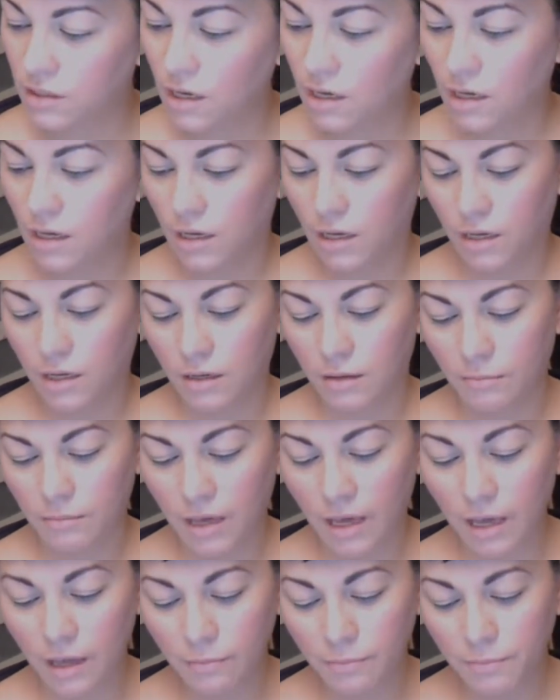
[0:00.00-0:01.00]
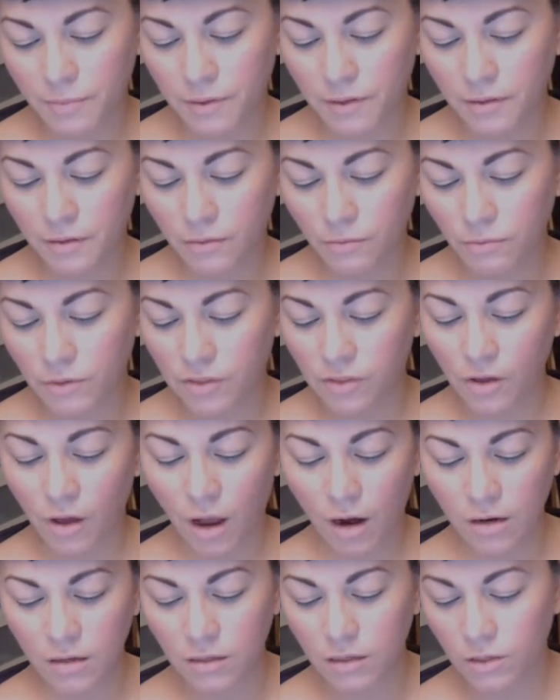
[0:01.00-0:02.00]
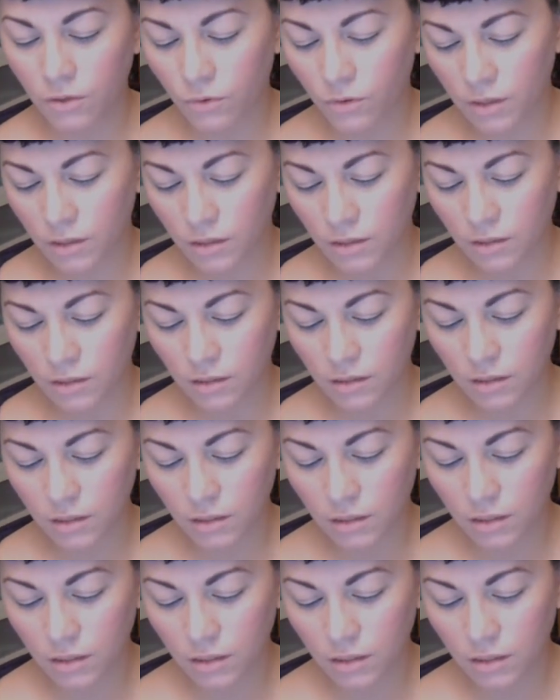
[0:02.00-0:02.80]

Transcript: hemp with argan oil